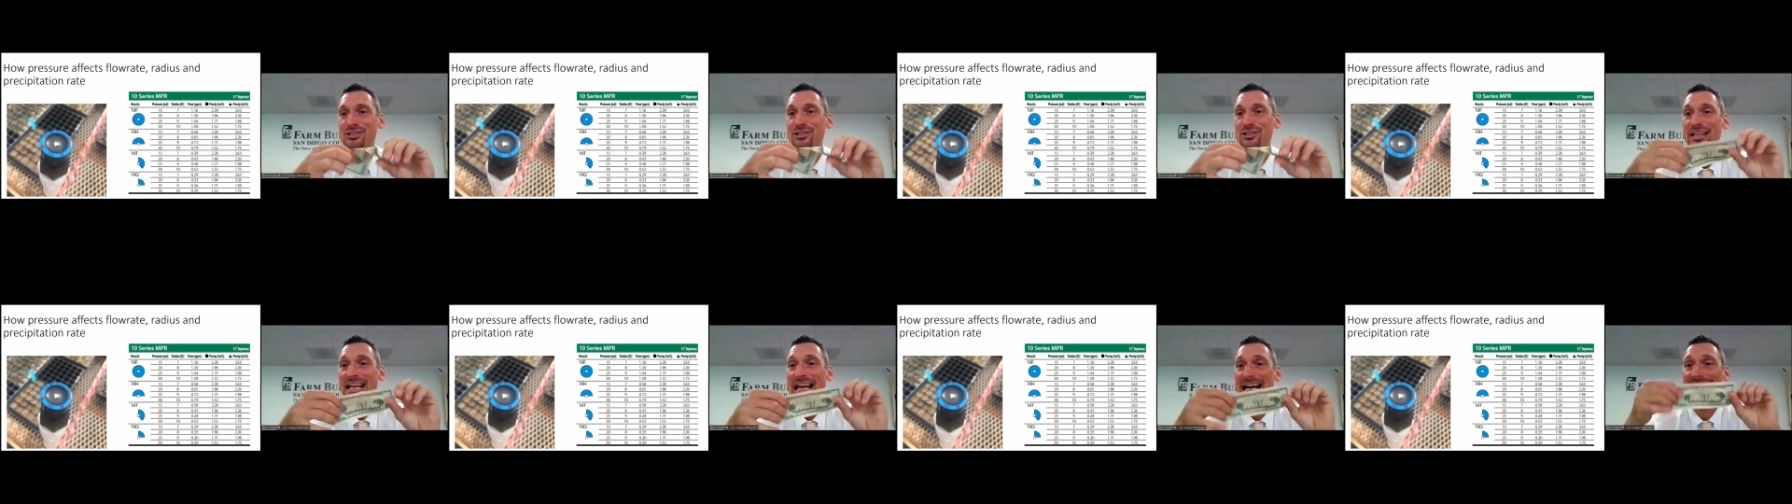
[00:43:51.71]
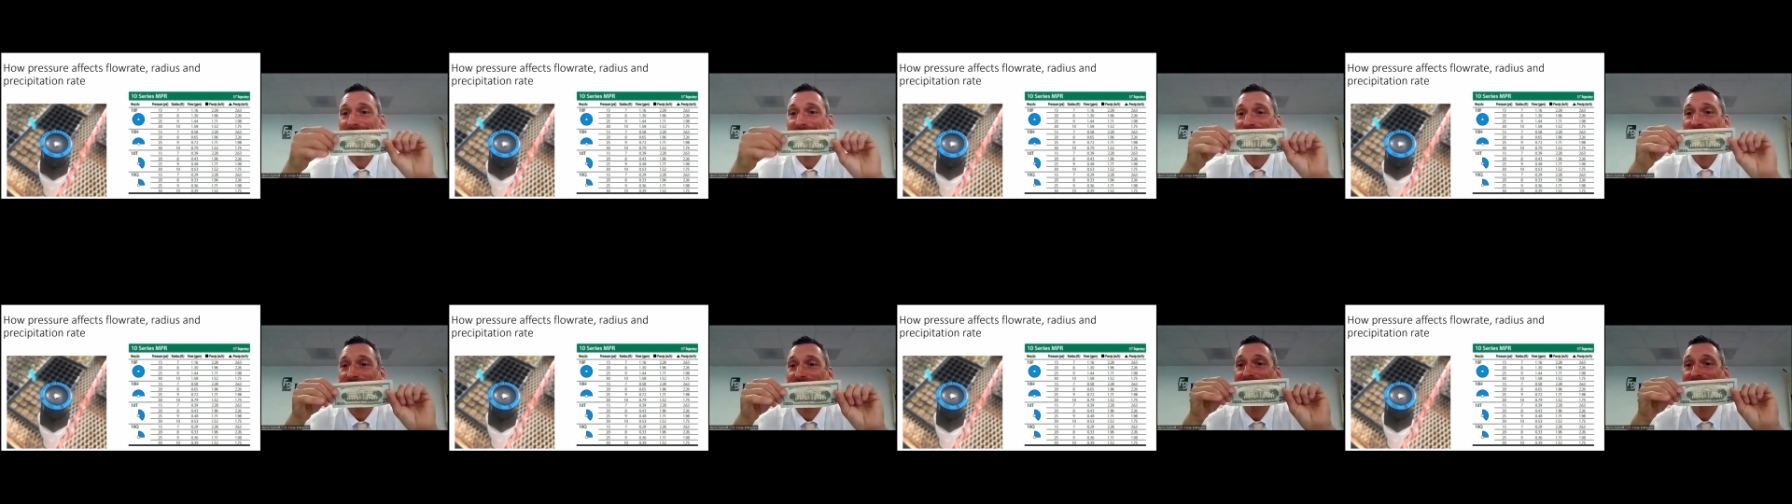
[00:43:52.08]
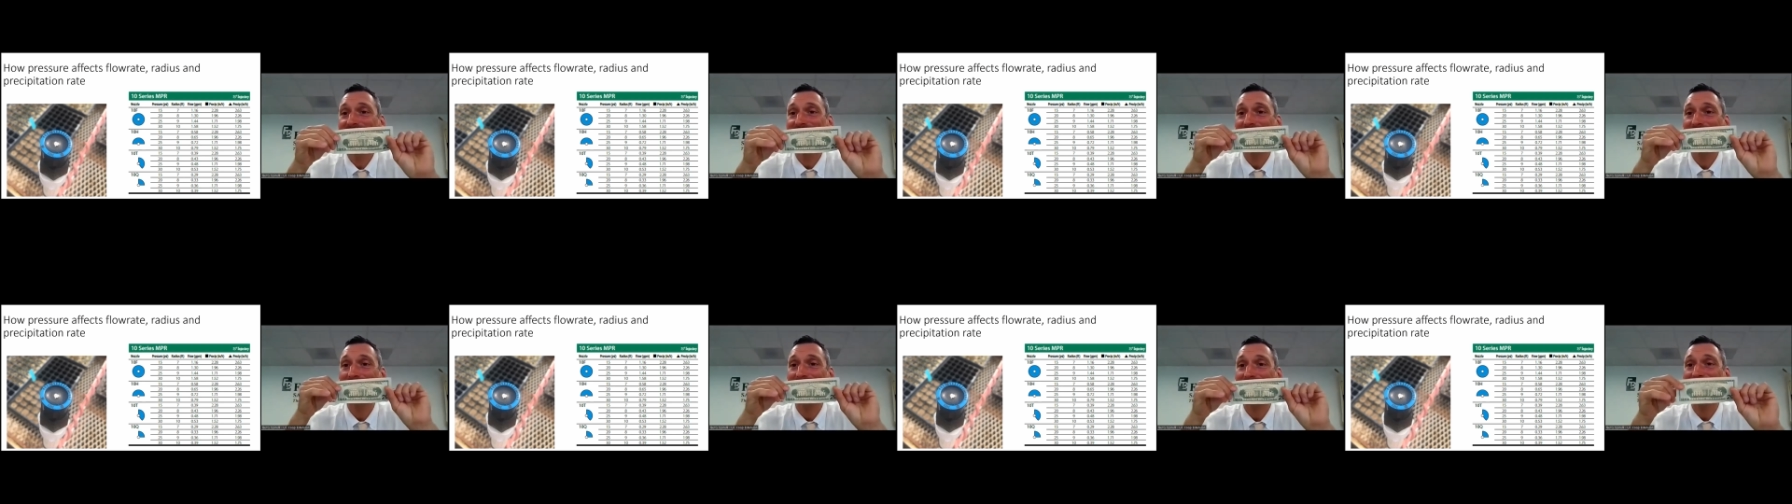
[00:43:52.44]
So the answer
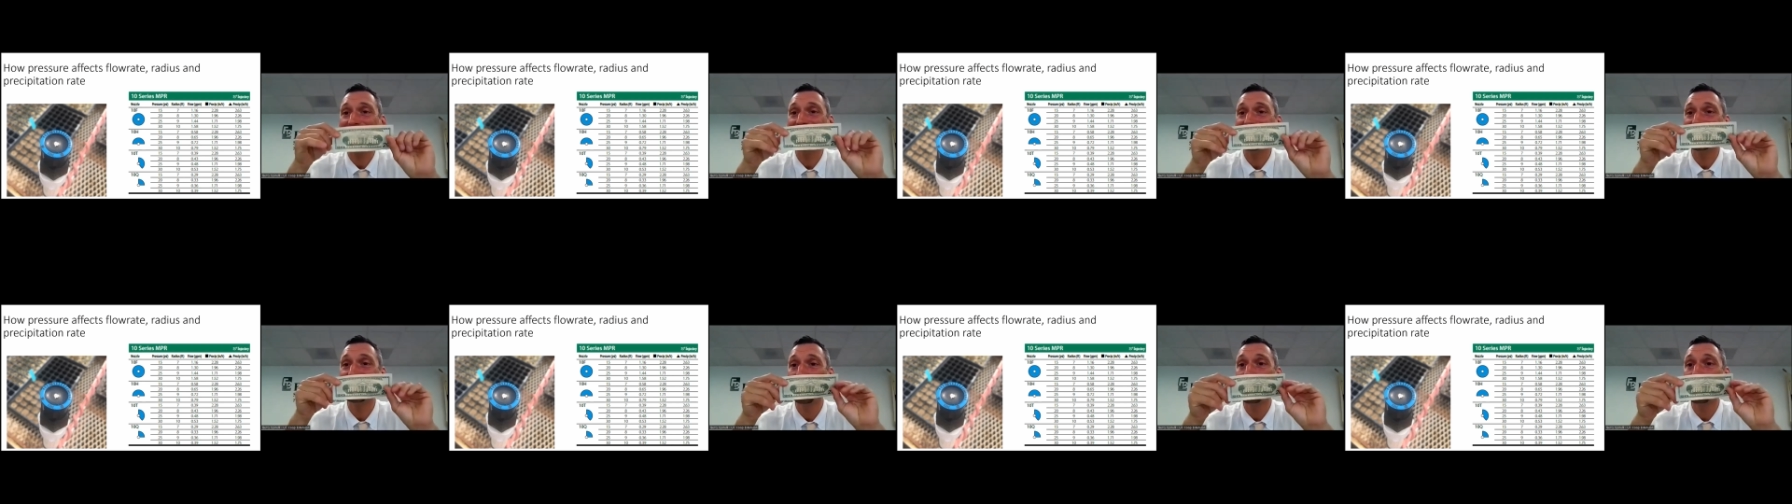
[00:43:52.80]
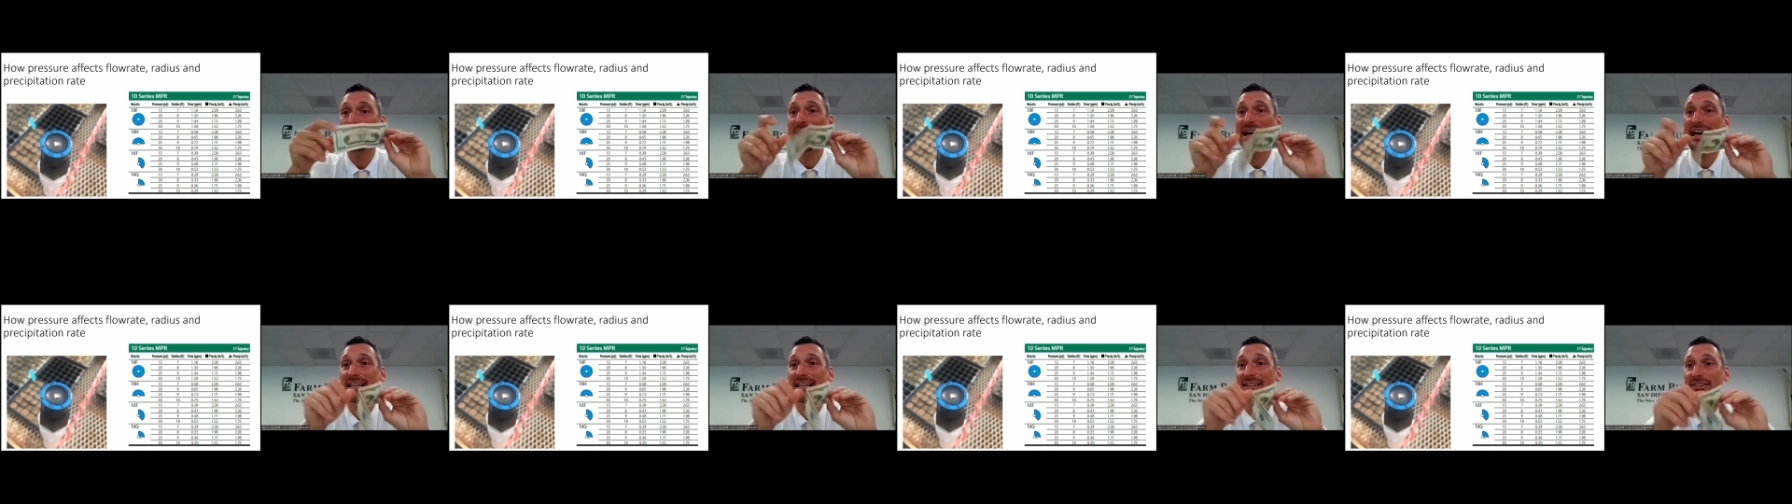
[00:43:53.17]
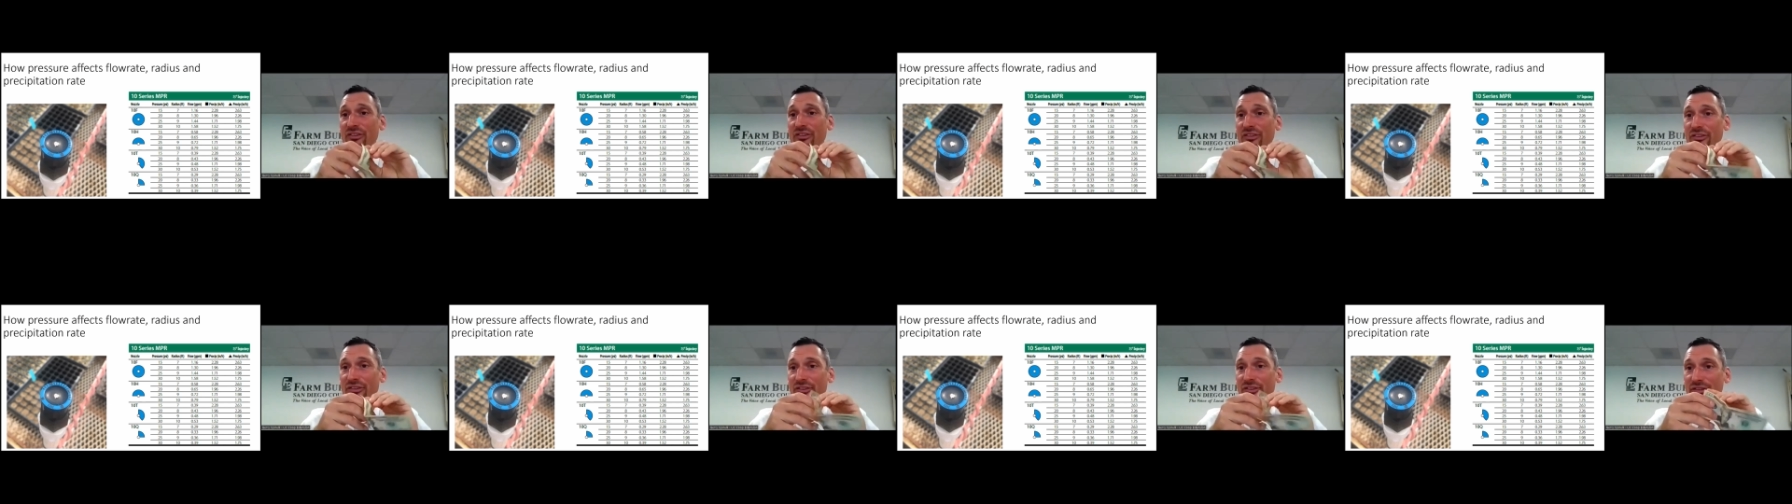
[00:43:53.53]
is it
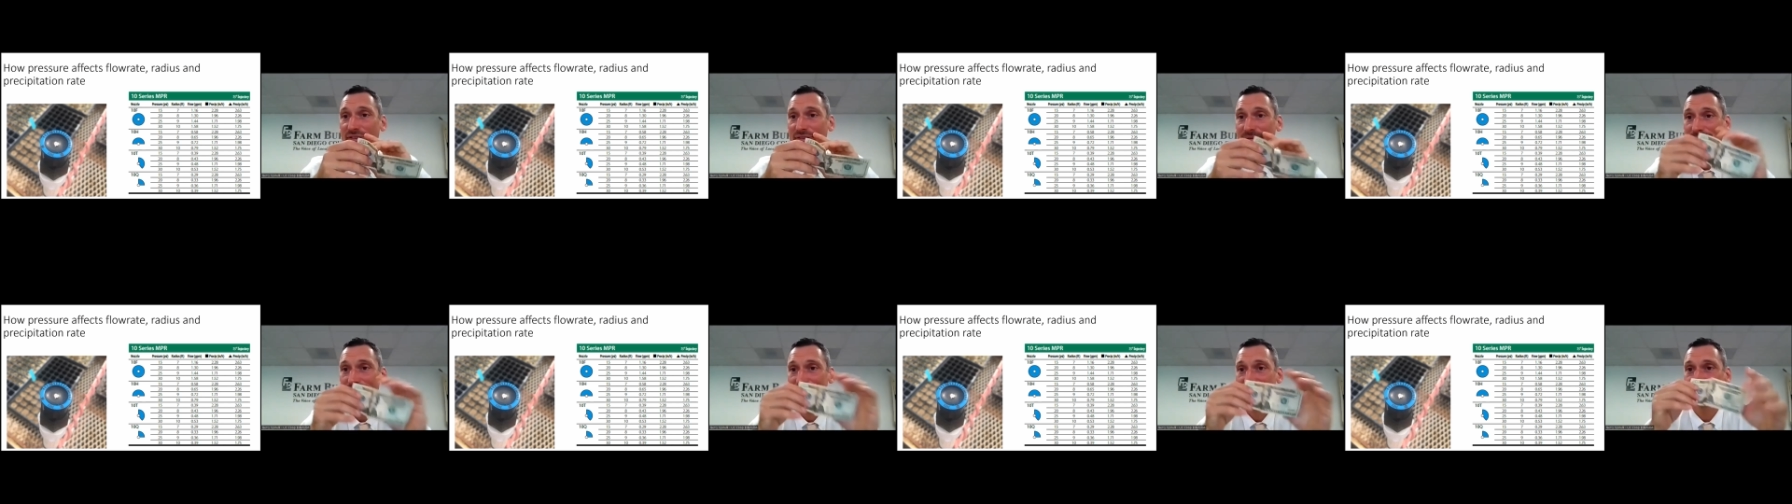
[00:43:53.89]
depends.